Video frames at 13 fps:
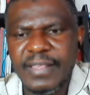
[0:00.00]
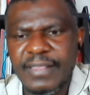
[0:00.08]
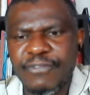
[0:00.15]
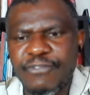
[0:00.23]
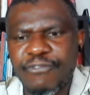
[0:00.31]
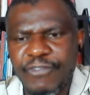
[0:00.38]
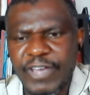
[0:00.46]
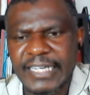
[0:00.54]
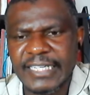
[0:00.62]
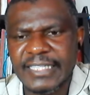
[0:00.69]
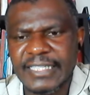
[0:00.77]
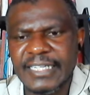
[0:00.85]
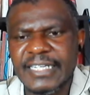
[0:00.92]
the
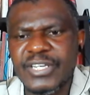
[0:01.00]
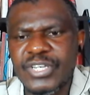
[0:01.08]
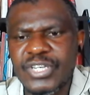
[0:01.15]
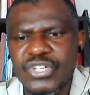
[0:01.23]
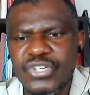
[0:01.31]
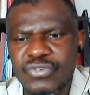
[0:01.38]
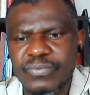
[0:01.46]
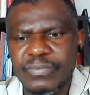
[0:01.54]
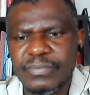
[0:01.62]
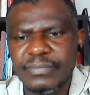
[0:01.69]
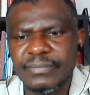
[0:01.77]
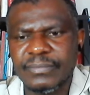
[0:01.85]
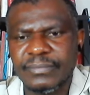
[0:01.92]
facts in issue.
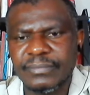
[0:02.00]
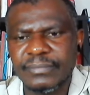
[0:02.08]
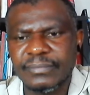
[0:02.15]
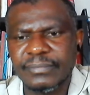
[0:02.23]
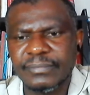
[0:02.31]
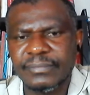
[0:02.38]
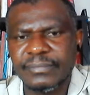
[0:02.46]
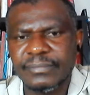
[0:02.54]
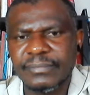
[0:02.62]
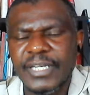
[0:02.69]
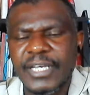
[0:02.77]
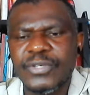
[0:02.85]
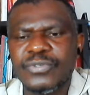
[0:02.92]

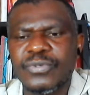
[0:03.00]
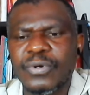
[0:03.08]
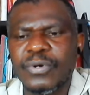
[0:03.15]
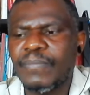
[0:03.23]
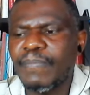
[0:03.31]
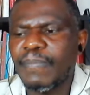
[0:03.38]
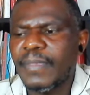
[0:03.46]
So